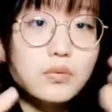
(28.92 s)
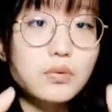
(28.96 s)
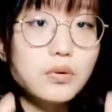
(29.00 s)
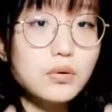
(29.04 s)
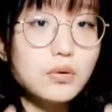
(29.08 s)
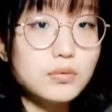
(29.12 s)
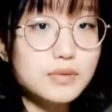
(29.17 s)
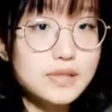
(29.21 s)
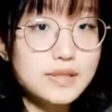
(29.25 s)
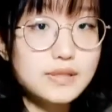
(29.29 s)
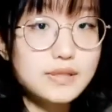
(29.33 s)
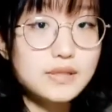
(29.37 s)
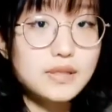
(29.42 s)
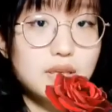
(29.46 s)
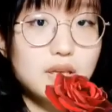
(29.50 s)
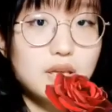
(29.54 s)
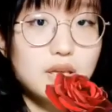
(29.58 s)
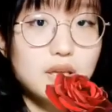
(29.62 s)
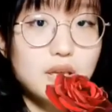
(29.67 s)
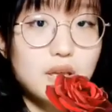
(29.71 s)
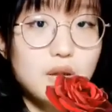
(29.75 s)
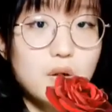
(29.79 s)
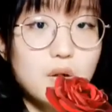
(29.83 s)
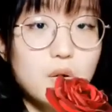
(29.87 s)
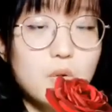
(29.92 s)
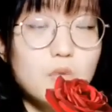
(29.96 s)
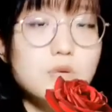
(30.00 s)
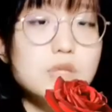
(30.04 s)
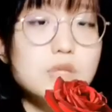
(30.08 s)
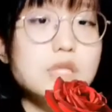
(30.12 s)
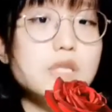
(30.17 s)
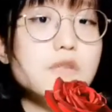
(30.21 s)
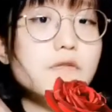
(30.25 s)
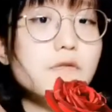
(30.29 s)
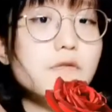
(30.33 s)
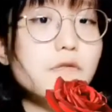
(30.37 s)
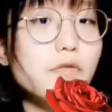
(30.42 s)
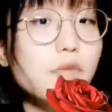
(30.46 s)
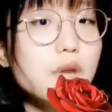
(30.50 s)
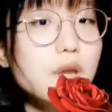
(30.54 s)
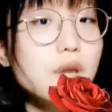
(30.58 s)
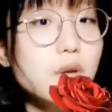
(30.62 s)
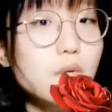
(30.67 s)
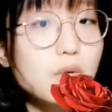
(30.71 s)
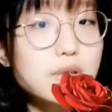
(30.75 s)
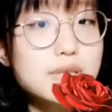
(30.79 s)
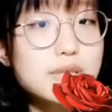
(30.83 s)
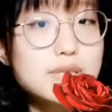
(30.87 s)
a rose whose
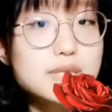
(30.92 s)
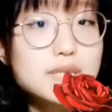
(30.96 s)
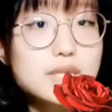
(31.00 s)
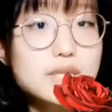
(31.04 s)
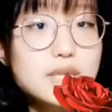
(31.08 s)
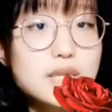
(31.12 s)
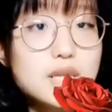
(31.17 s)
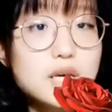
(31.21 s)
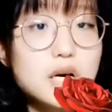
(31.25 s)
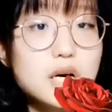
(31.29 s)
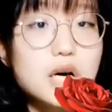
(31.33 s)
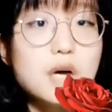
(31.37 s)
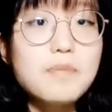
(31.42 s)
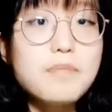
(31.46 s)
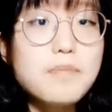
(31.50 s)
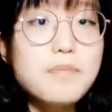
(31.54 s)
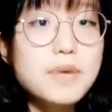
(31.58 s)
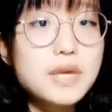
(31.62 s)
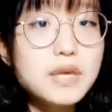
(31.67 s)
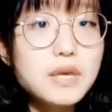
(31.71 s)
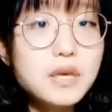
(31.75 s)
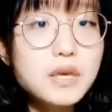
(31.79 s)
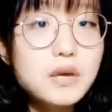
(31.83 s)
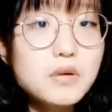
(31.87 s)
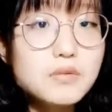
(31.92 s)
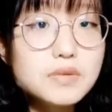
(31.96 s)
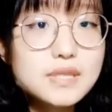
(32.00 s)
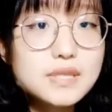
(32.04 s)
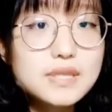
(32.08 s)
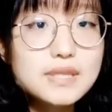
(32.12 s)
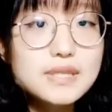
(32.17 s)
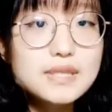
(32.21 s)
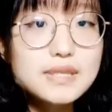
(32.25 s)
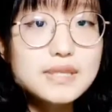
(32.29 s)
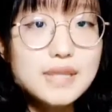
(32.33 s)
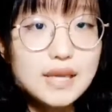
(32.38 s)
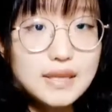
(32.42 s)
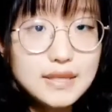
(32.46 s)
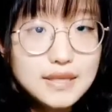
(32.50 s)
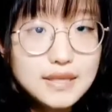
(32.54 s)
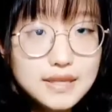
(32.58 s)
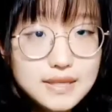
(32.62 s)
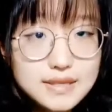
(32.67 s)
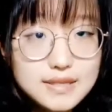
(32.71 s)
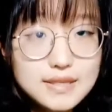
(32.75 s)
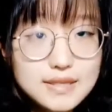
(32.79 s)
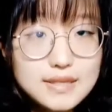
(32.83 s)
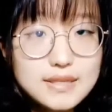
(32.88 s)
fragrance appeals
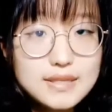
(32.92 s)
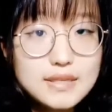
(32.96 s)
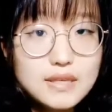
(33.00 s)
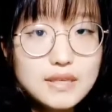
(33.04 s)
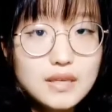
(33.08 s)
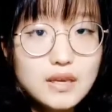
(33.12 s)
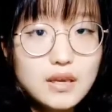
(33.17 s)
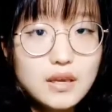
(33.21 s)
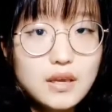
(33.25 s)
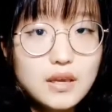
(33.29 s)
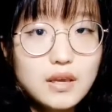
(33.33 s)
scientists,